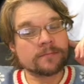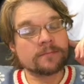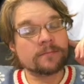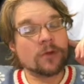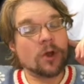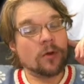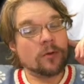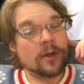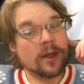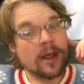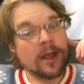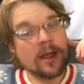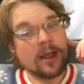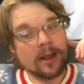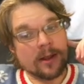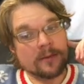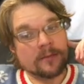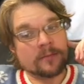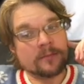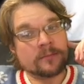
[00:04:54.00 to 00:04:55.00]

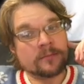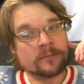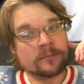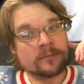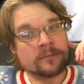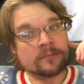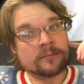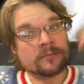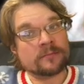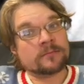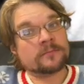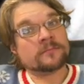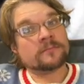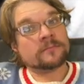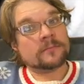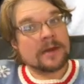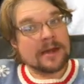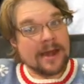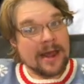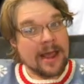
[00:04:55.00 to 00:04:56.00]
Okay.
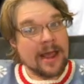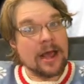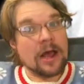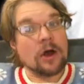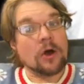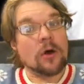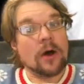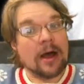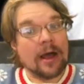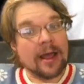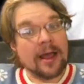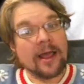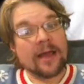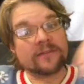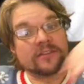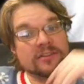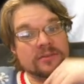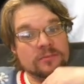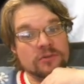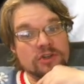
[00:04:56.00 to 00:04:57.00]
Now I
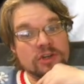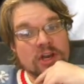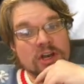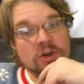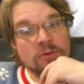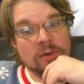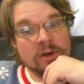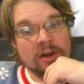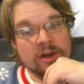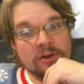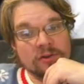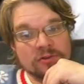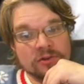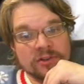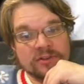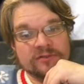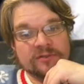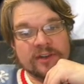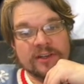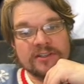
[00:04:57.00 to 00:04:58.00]
have some genuine
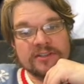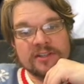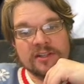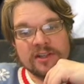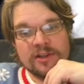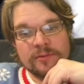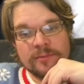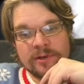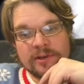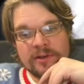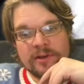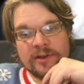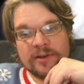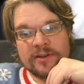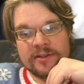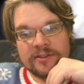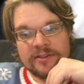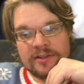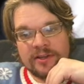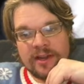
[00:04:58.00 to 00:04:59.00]
interest. Face the looming
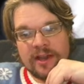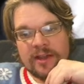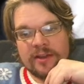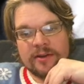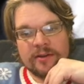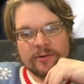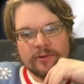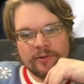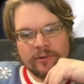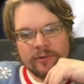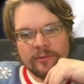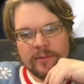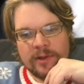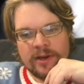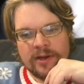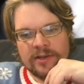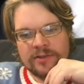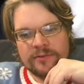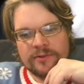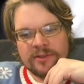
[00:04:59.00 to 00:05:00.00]
darkness together. Cool
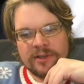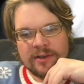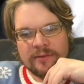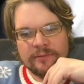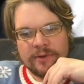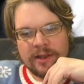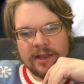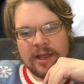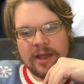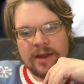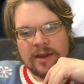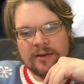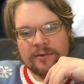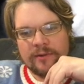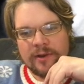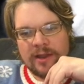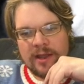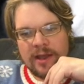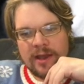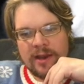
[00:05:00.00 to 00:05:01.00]
minis. We, we get it.
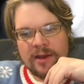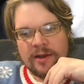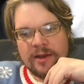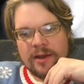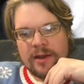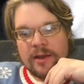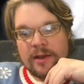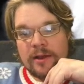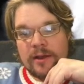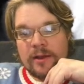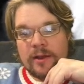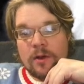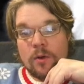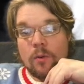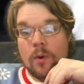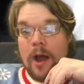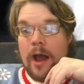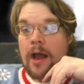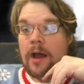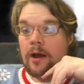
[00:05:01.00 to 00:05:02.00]
We get it.
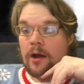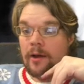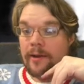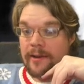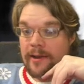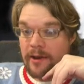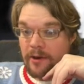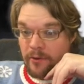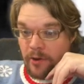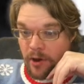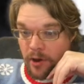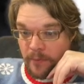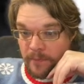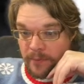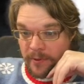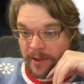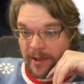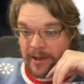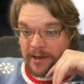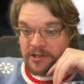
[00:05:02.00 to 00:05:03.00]
Wow. A hero
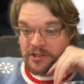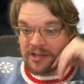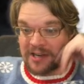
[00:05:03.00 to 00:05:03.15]
pledge.